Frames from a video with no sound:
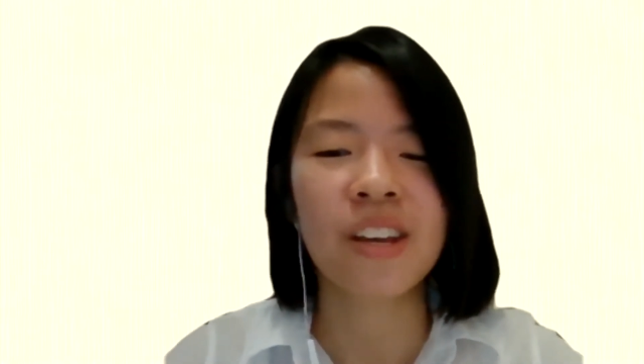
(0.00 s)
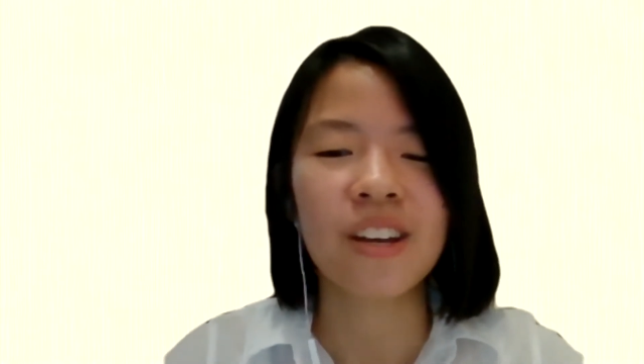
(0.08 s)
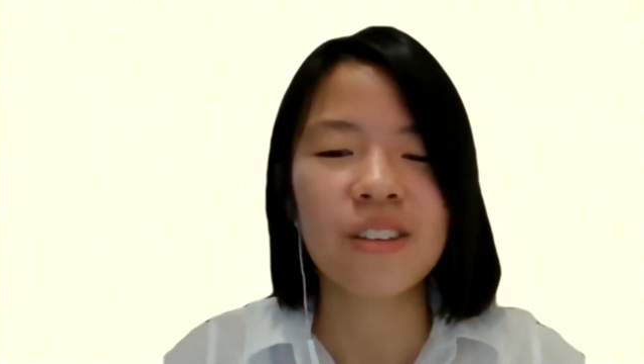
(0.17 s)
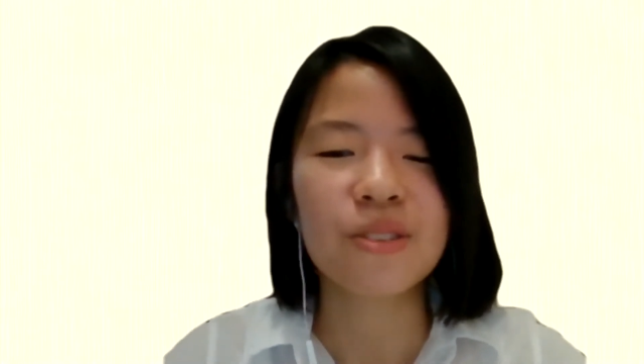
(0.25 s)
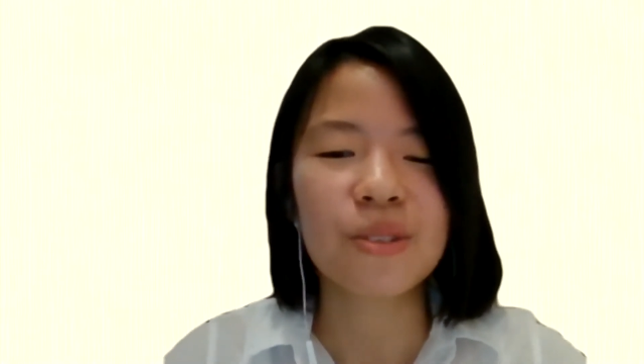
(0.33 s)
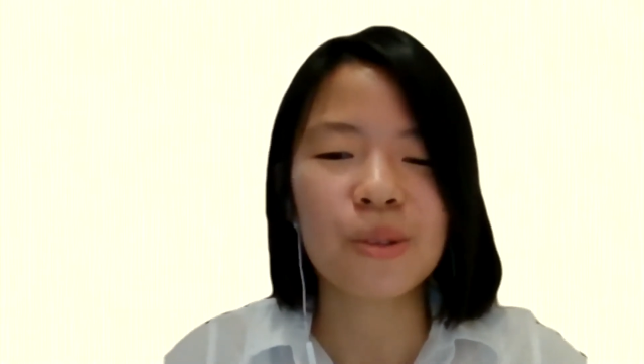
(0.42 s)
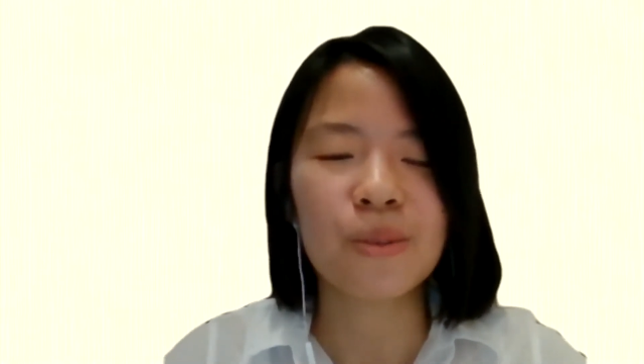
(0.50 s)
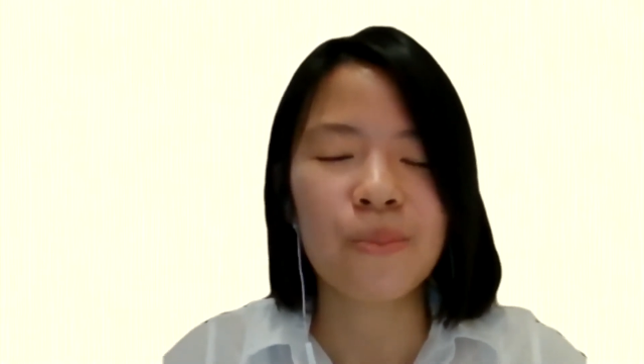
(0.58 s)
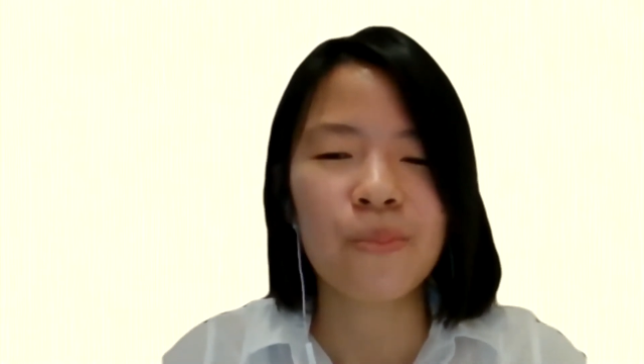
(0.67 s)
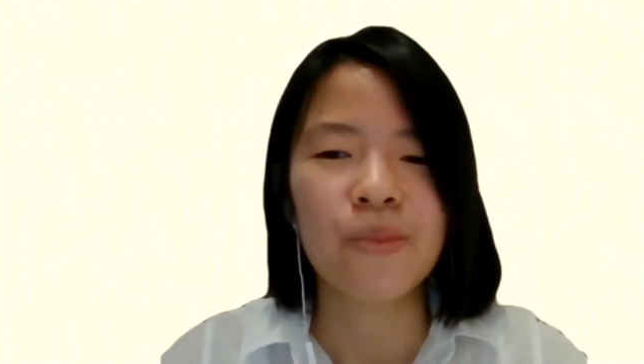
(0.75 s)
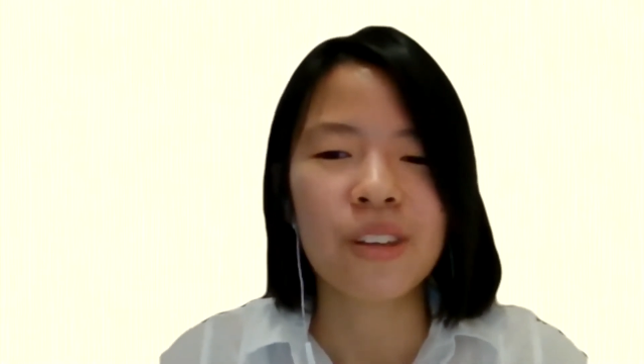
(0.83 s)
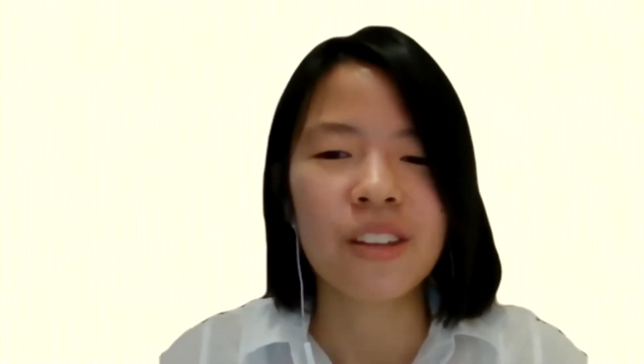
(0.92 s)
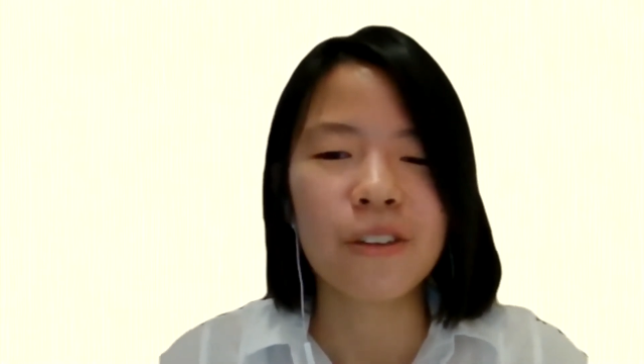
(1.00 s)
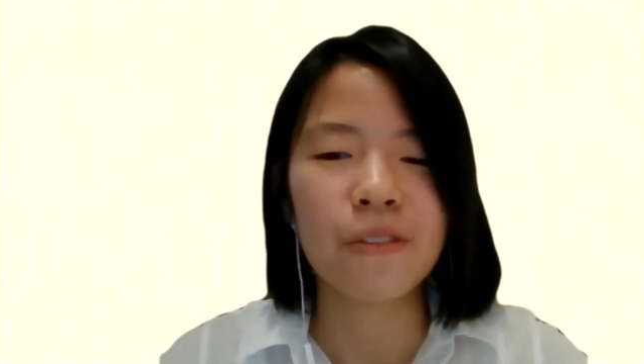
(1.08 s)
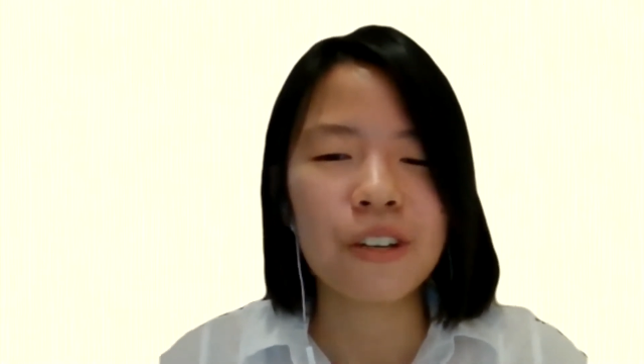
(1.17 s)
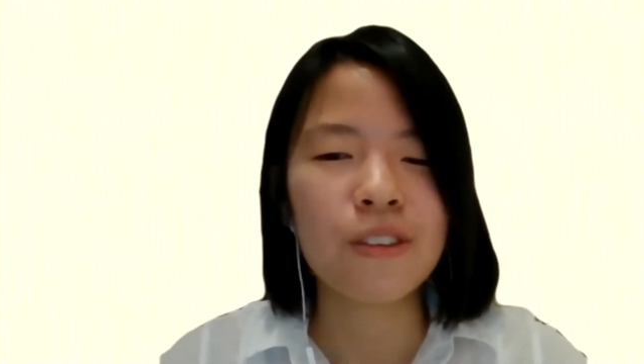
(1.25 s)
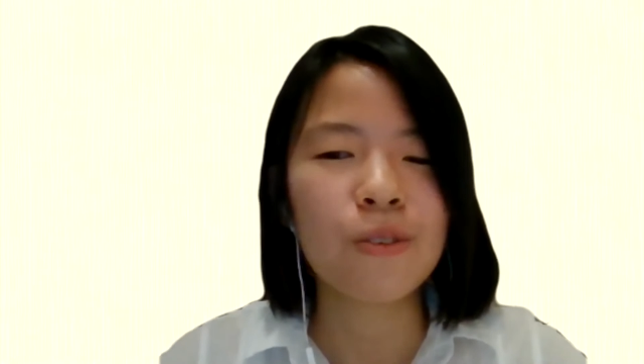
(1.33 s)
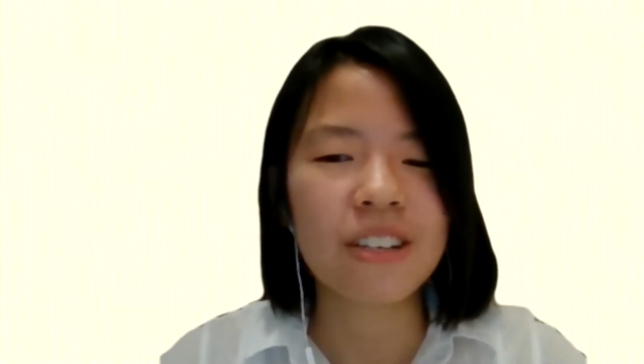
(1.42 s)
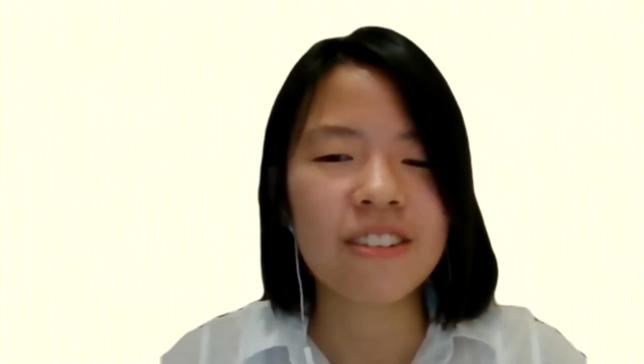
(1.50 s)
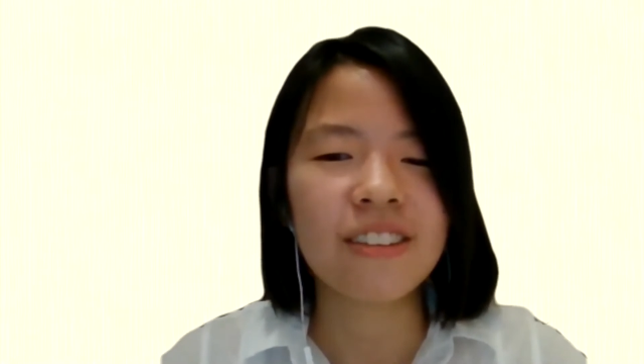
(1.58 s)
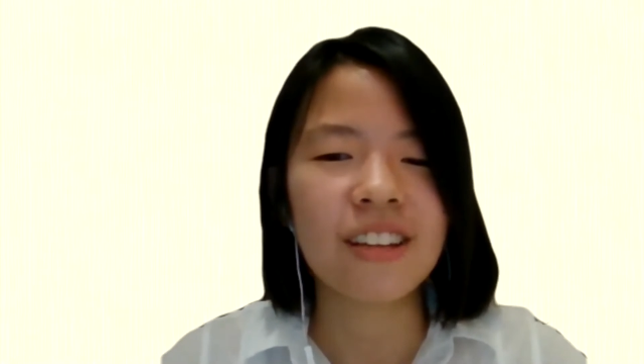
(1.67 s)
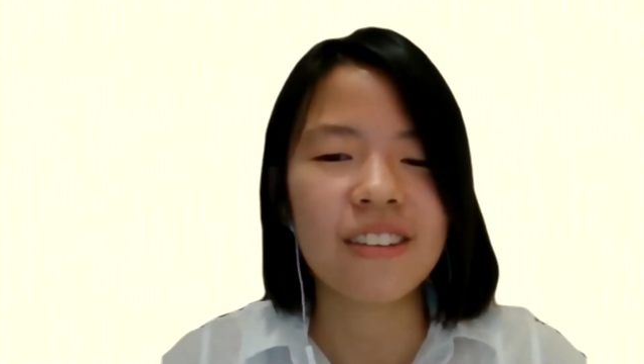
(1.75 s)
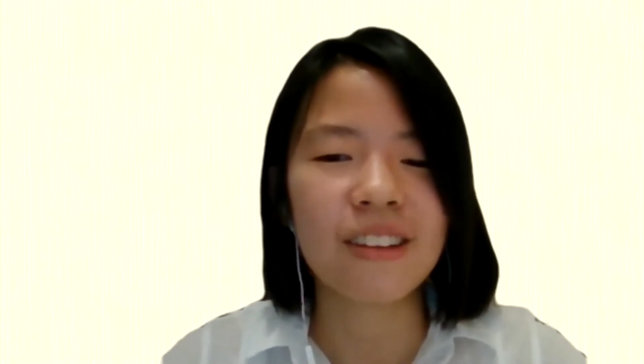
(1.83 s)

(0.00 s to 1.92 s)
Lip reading: So the first question that